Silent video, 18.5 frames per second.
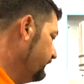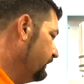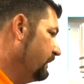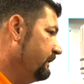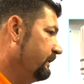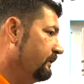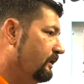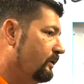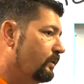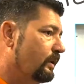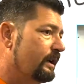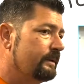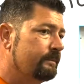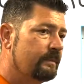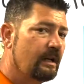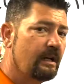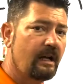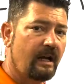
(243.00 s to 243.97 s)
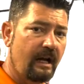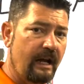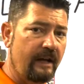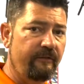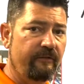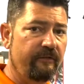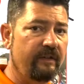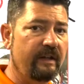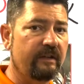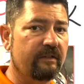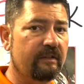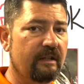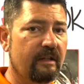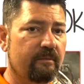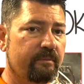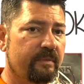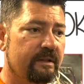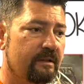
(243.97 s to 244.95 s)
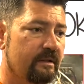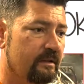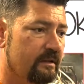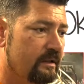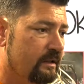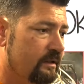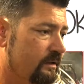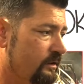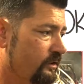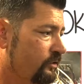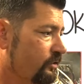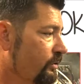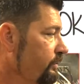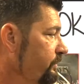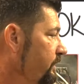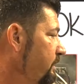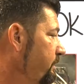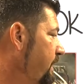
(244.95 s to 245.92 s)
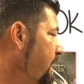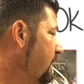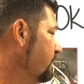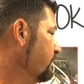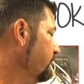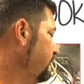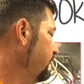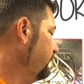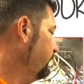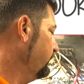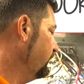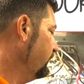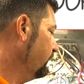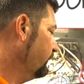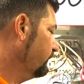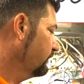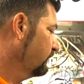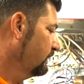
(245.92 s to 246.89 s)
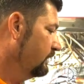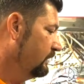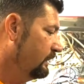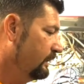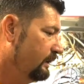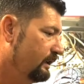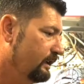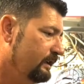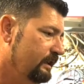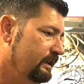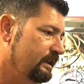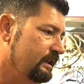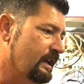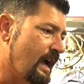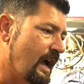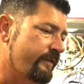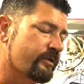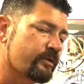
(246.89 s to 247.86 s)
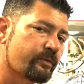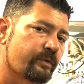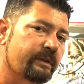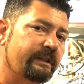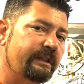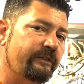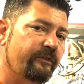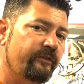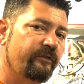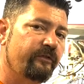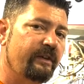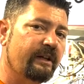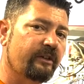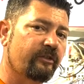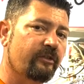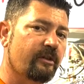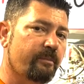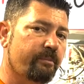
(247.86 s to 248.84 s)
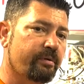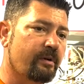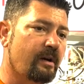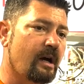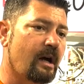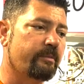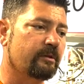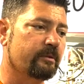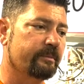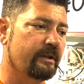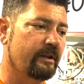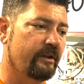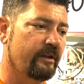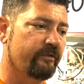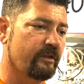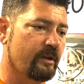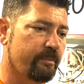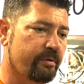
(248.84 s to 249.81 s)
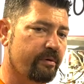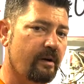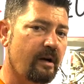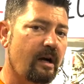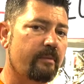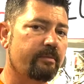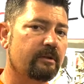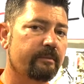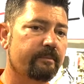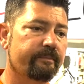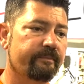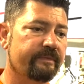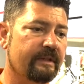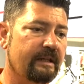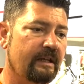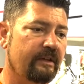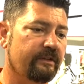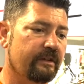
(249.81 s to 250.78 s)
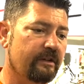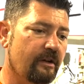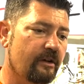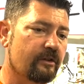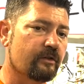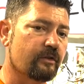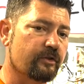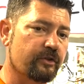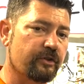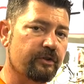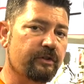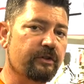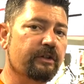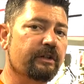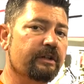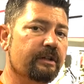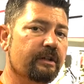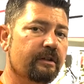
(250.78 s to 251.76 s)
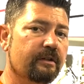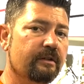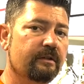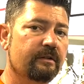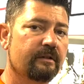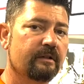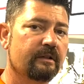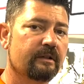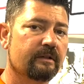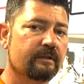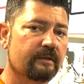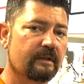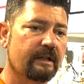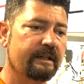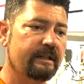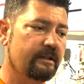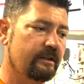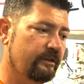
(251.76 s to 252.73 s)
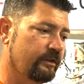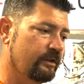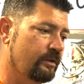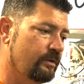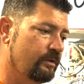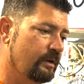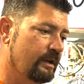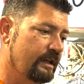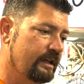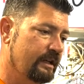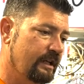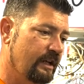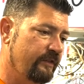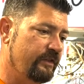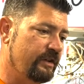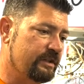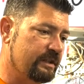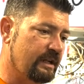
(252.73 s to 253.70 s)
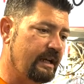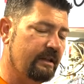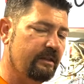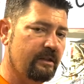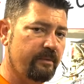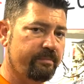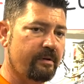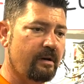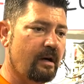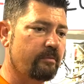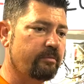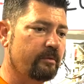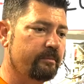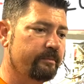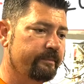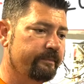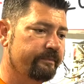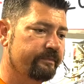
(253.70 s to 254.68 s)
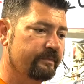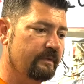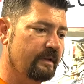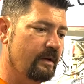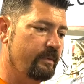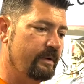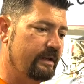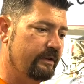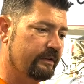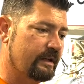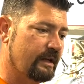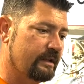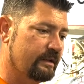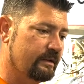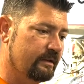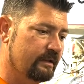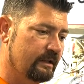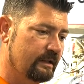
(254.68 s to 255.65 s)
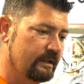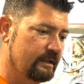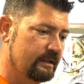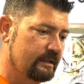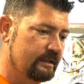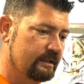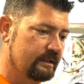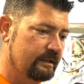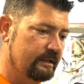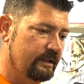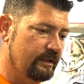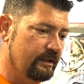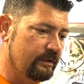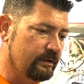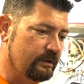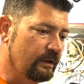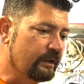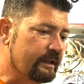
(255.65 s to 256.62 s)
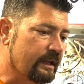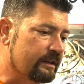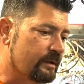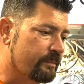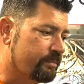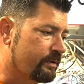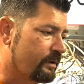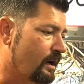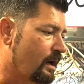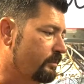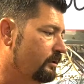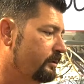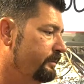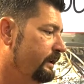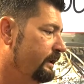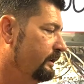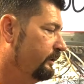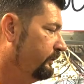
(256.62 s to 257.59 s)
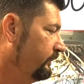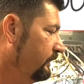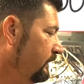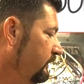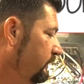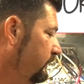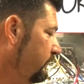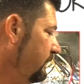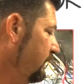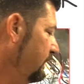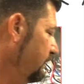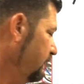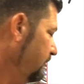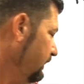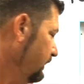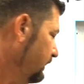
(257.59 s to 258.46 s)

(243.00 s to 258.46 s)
say, you know what, I fixed it. But the truth of the matter is you haven't really fixed the problem if the problem isn't understood, right? So if you take the problem and we just kind of, you know, look at the problem in a sense that